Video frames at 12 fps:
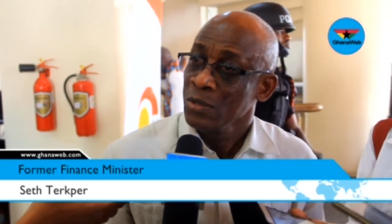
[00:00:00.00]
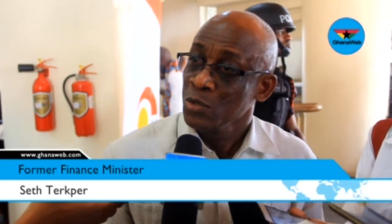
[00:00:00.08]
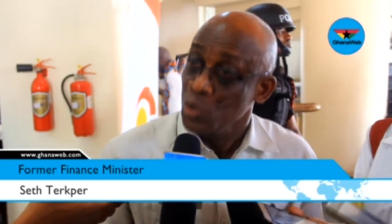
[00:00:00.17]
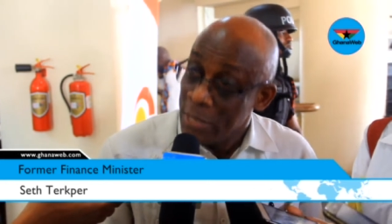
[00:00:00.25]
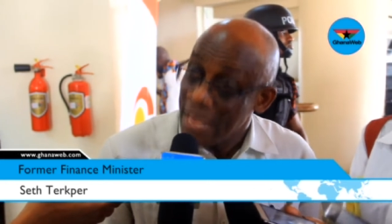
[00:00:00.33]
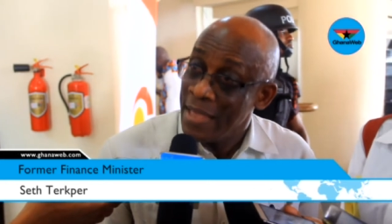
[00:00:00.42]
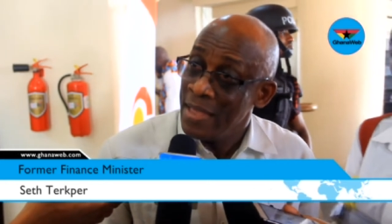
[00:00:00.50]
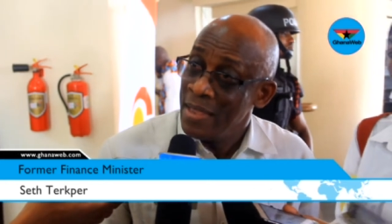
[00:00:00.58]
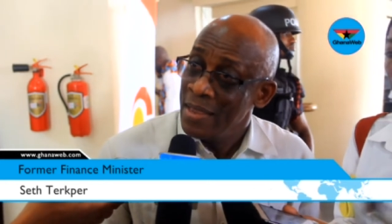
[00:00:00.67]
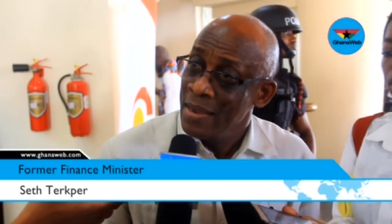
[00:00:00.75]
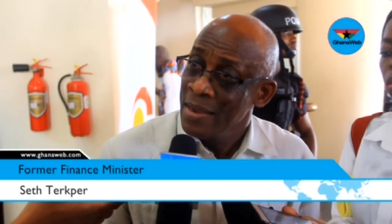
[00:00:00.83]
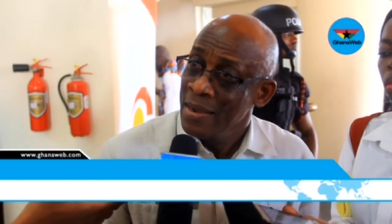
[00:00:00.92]
Today,
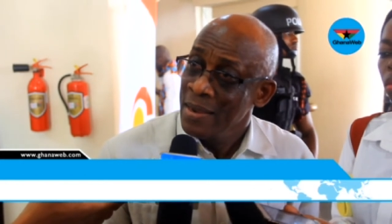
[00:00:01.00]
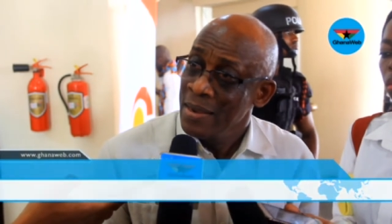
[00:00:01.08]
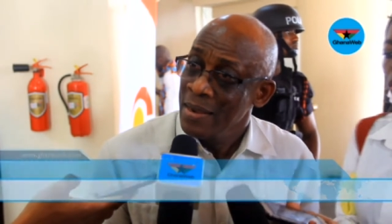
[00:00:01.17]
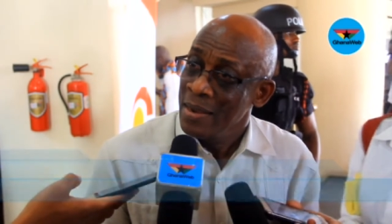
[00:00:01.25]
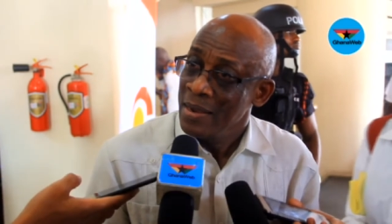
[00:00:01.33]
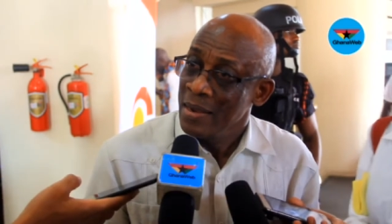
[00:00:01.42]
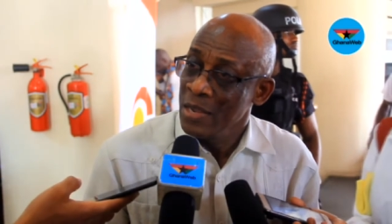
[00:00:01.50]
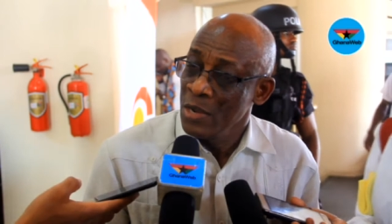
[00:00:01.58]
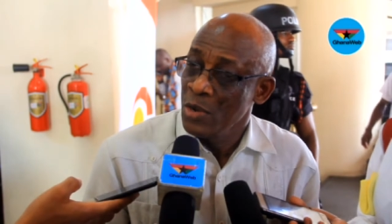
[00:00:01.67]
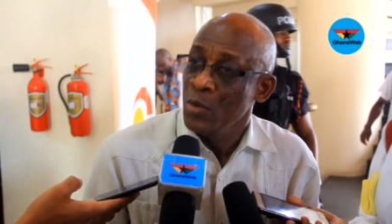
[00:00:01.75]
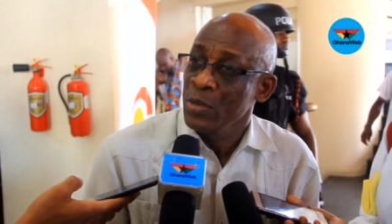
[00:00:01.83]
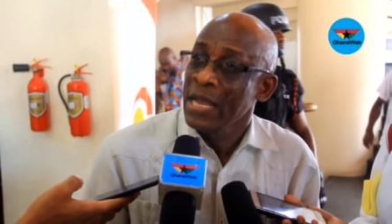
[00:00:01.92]
you
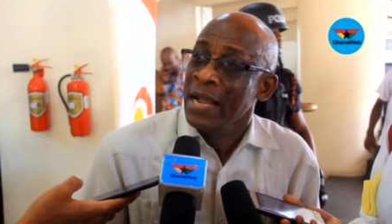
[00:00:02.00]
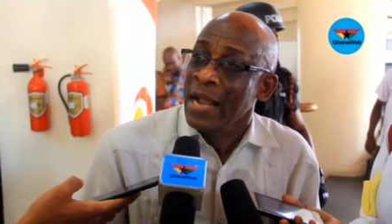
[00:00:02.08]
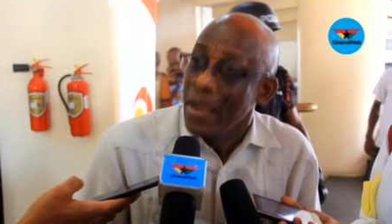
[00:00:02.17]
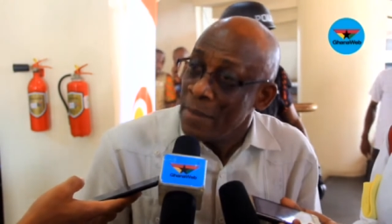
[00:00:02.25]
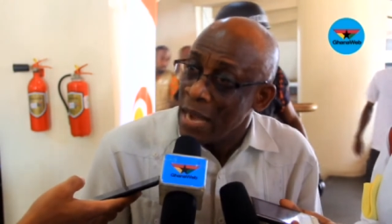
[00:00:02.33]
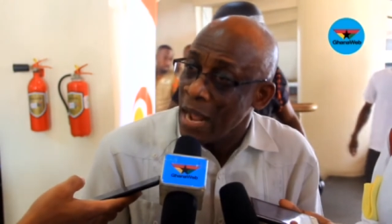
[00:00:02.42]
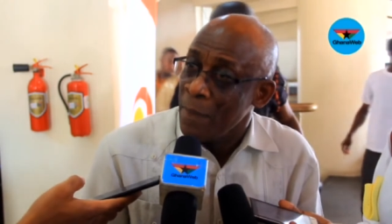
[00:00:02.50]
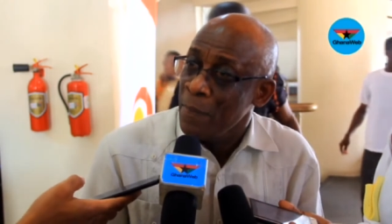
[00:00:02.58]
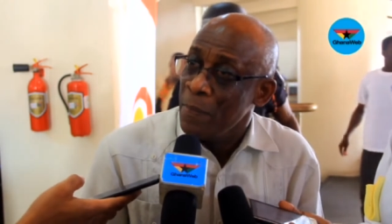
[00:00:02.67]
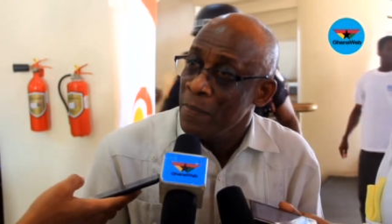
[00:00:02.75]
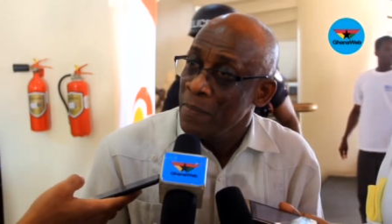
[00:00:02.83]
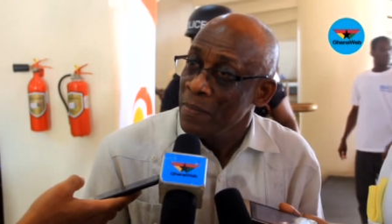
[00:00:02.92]
know, they are coming up
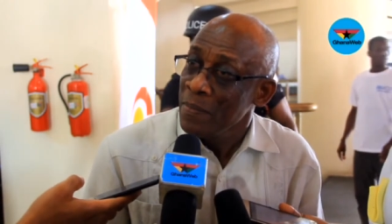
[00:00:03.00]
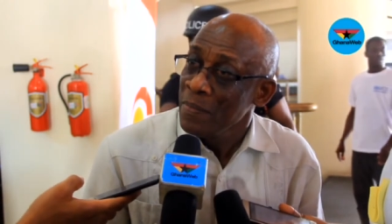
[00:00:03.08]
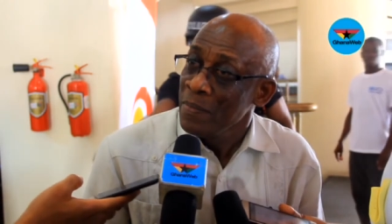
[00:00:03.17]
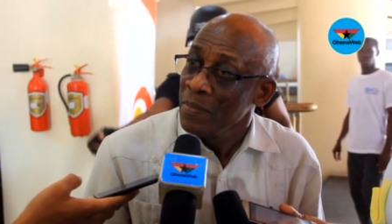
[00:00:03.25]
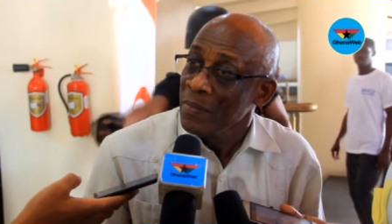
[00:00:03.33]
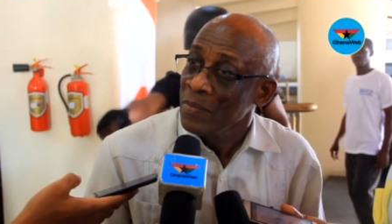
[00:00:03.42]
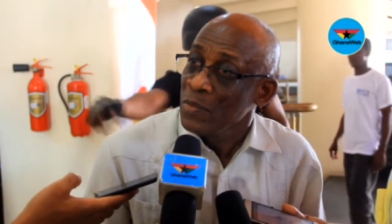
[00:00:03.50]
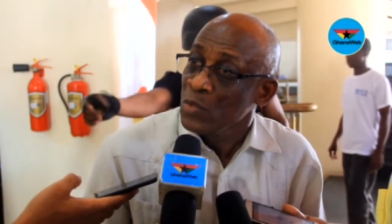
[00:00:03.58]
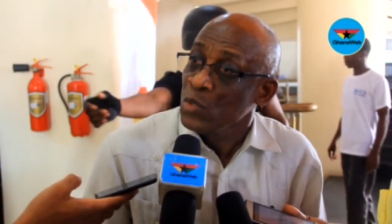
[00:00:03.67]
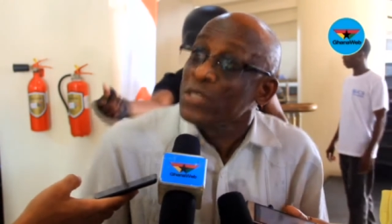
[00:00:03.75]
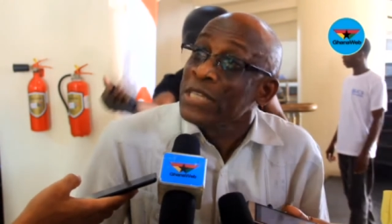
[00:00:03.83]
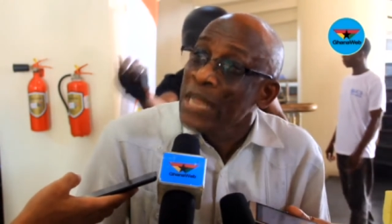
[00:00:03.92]

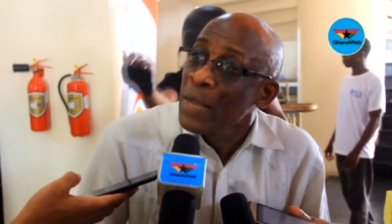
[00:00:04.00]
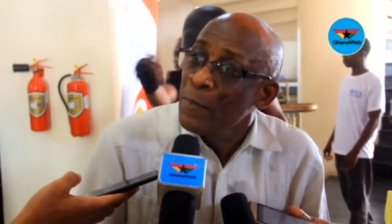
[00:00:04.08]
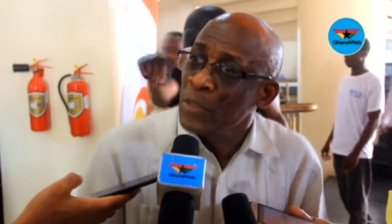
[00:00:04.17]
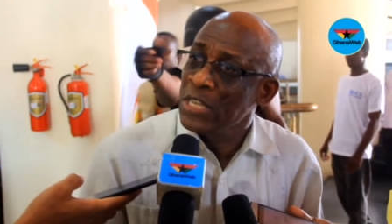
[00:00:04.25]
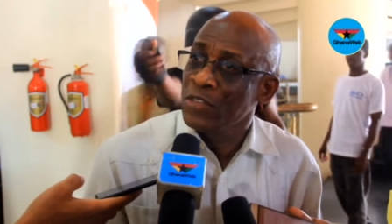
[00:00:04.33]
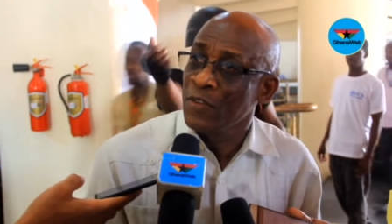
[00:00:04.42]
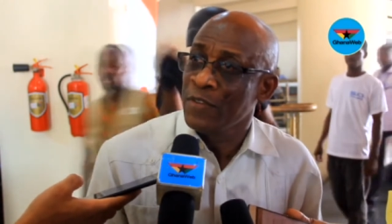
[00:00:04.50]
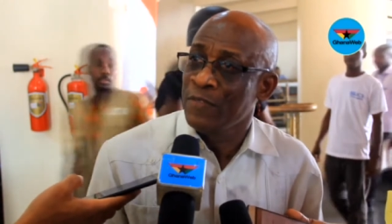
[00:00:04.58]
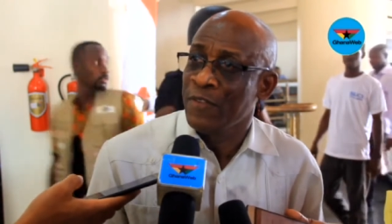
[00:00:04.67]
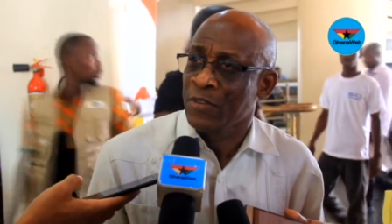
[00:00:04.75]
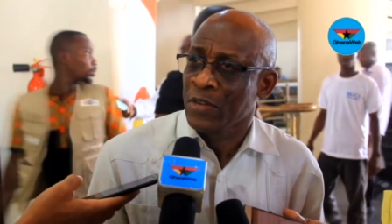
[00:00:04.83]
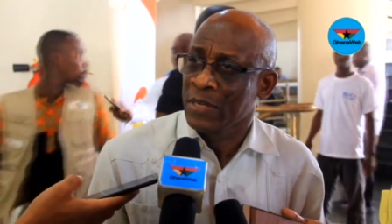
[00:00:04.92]
to see the importance of
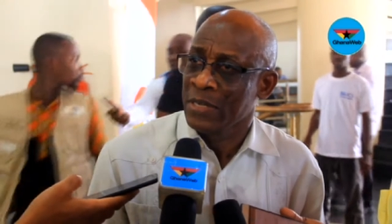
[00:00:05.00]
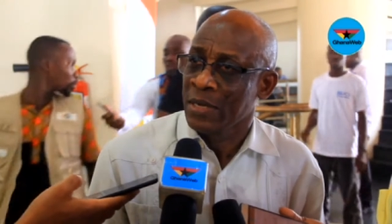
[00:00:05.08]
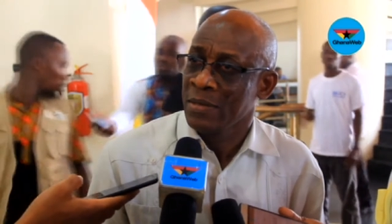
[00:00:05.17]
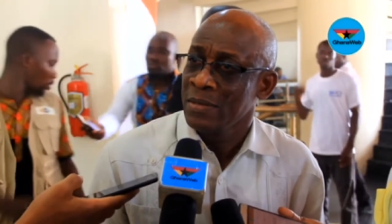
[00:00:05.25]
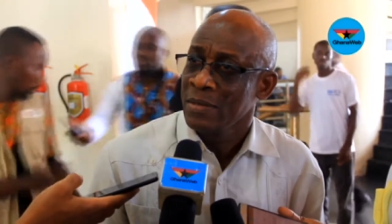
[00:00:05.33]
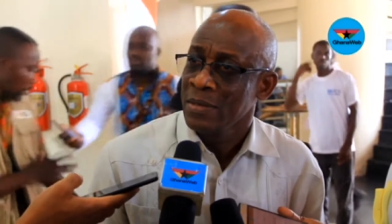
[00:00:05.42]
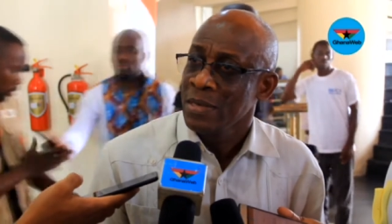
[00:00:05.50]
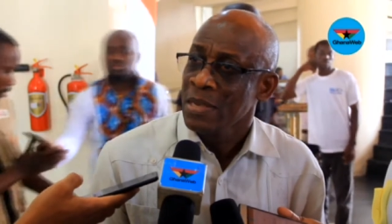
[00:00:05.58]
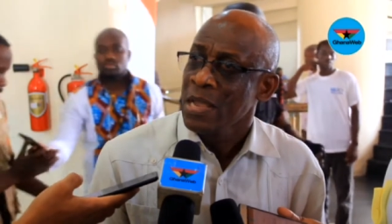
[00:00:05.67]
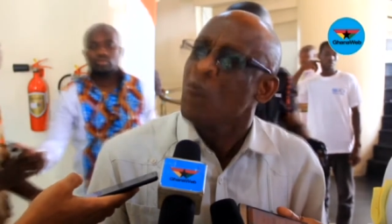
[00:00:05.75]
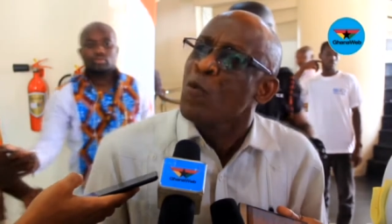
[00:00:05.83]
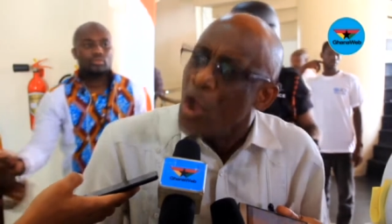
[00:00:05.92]
infrastructure.
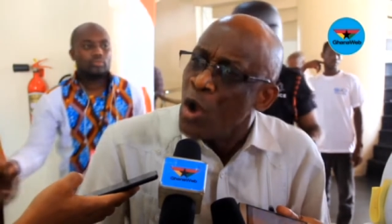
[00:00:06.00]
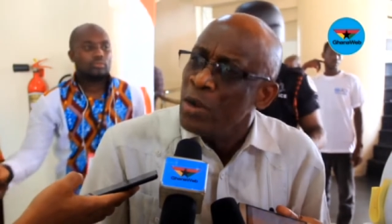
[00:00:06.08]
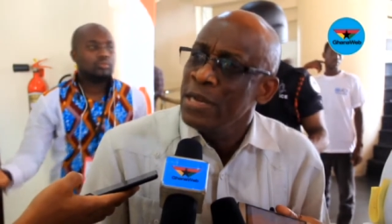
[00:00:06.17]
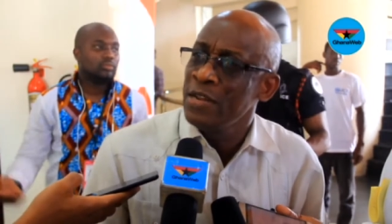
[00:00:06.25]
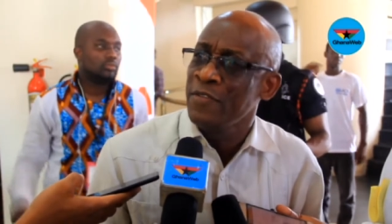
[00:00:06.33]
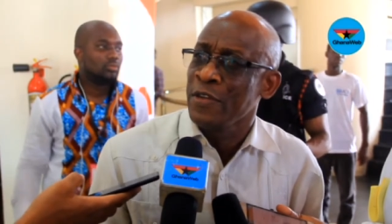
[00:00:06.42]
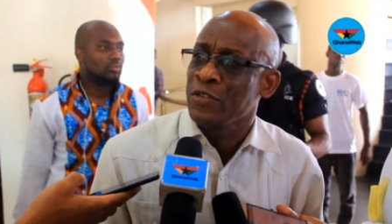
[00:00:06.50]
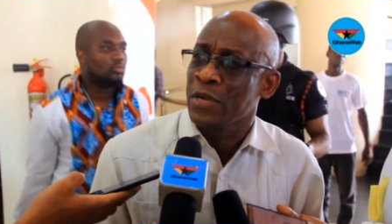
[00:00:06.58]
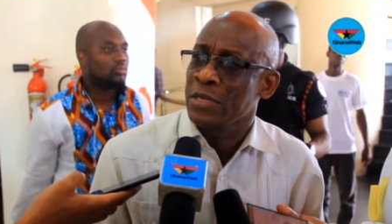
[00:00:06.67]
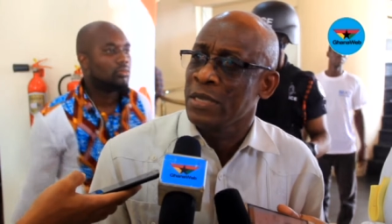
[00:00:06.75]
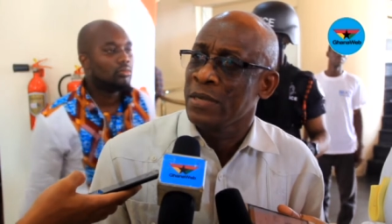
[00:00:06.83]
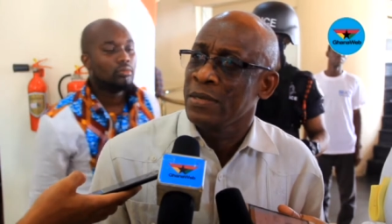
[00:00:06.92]
We all need
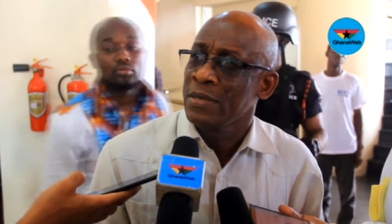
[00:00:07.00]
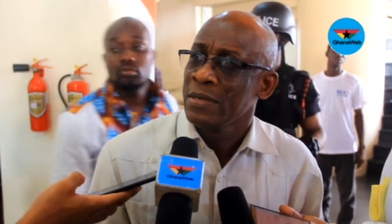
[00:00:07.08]
infrastructure.